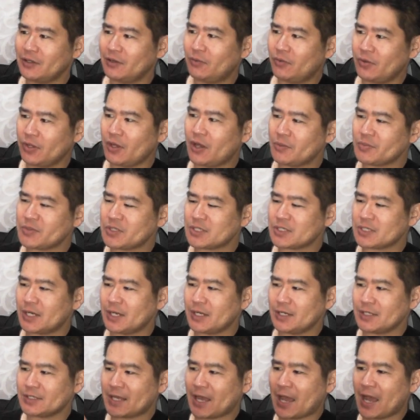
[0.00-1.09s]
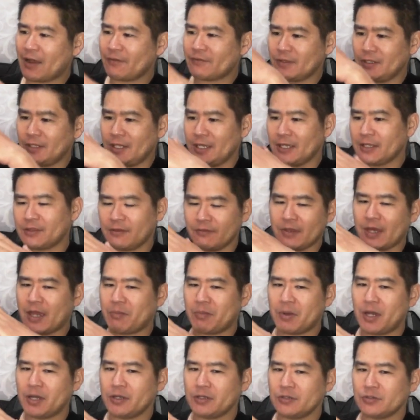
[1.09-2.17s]
where the opposite side is half the length of the
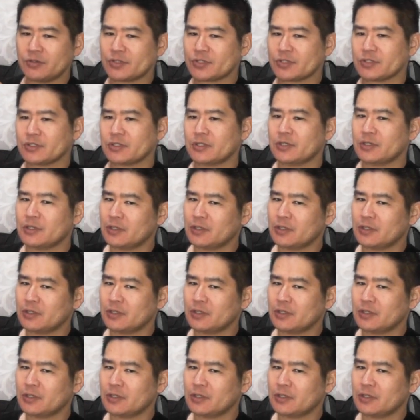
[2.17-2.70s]
hypotenuse.